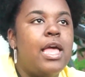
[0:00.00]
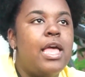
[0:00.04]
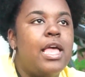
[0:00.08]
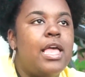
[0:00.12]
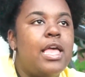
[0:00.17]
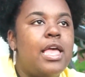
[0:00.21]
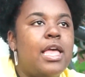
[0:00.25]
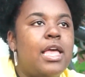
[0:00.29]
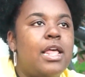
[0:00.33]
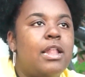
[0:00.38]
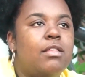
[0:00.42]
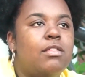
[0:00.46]

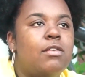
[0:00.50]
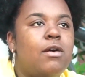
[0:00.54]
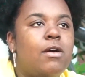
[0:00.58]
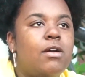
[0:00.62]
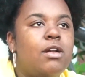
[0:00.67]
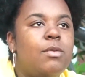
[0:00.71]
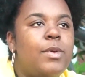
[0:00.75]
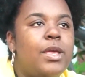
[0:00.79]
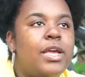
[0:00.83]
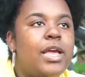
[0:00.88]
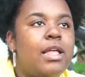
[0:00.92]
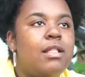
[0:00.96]
And it's
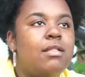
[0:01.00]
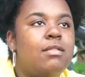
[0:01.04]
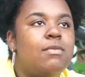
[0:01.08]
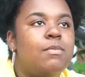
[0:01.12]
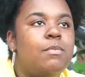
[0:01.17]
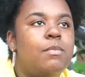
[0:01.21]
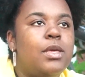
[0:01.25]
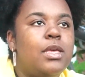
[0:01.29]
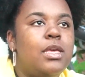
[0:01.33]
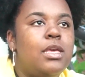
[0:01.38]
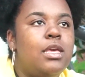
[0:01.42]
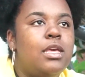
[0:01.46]
hard to make ends
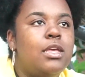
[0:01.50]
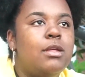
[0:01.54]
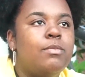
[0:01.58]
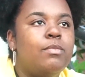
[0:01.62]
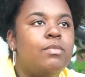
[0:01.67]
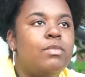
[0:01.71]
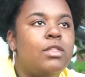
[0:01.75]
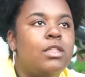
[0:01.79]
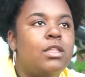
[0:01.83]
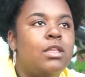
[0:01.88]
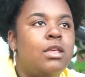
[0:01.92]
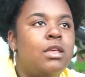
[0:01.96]
meet
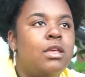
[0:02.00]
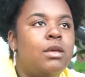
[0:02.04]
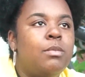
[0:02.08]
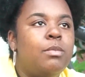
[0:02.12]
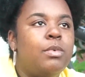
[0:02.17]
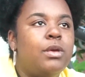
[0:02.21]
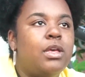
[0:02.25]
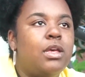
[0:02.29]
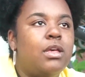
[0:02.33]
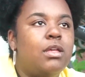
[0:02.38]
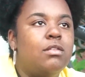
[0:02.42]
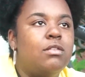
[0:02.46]

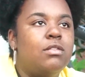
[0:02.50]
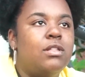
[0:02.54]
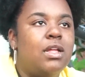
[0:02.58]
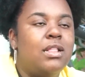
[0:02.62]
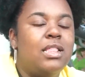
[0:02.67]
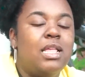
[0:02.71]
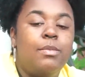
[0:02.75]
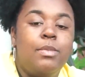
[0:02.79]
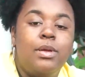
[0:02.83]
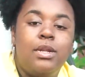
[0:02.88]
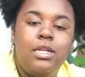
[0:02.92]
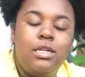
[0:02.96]
because there's
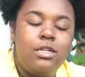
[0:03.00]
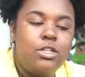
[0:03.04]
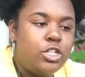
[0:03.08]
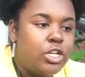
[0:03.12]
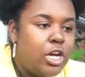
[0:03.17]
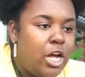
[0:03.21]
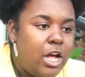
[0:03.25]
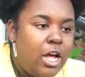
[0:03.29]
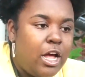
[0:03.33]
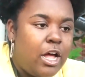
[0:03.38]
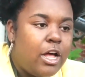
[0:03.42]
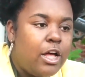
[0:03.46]
not that many
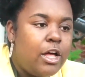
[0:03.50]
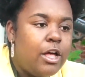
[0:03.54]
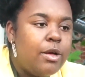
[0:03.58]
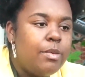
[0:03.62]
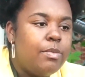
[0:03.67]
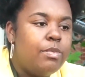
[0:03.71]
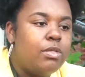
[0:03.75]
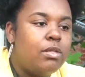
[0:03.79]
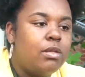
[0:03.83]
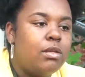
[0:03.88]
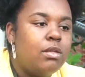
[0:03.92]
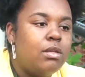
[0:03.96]

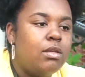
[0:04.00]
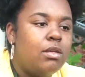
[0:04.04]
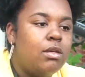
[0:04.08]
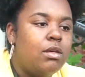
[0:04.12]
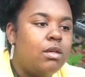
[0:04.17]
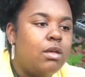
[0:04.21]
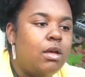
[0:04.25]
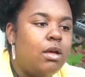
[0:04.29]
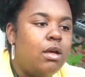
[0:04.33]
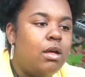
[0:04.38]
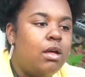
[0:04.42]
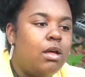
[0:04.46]
jobs.
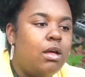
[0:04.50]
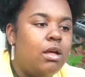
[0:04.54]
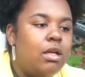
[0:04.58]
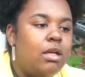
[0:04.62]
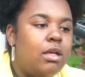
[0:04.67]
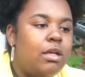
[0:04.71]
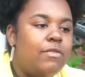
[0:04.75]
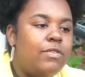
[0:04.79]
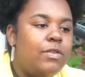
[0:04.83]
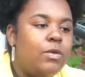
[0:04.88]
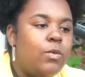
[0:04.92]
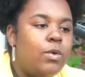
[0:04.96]

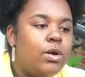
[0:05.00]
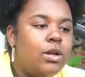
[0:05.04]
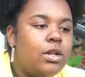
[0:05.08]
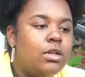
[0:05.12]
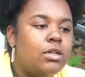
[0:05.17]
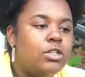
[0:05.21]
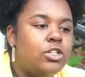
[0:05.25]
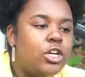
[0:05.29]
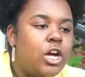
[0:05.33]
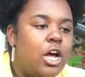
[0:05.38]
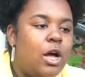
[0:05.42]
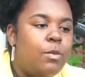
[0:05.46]
If you want
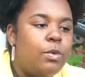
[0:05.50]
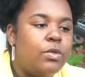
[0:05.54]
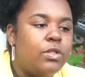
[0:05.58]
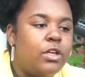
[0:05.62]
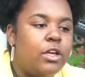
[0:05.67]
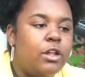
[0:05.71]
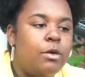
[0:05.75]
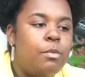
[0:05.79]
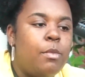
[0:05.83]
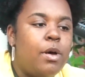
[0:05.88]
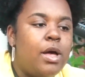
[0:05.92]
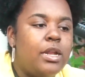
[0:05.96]
a job with
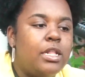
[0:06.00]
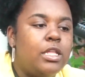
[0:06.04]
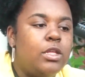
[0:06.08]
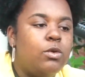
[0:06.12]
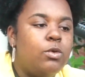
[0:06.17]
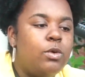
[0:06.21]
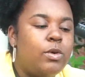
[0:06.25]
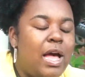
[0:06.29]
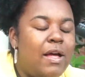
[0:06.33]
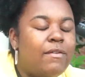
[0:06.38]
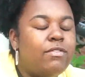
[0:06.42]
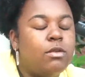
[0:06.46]
good money,
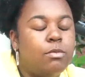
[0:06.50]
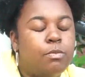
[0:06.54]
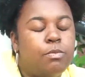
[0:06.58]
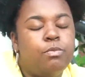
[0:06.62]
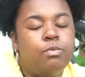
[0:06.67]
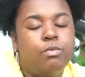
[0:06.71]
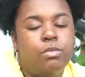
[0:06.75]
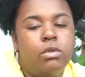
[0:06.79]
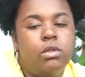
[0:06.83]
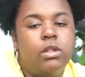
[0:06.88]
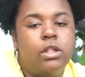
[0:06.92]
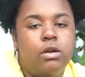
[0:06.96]
you have to
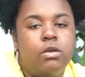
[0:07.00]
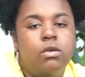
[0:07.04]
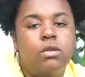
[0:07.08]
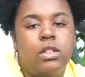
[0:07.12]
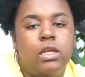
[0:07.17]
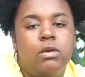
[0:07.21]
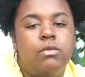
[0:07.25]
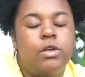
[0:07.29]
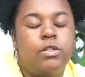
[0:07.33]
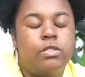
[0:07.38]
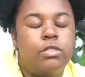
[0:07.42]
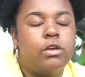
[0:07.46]

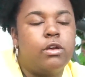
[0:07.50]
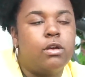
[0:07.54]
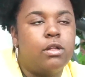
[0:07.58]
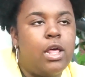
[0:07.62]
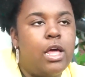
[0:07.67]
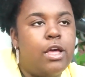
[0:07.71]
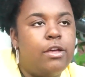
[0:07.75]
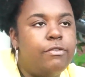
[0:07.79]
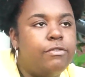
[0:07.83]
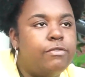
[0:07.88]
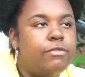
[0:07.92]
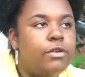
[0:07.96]
literally risk your
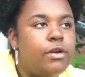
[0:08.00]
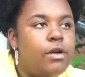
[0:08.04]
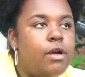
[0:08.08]
life.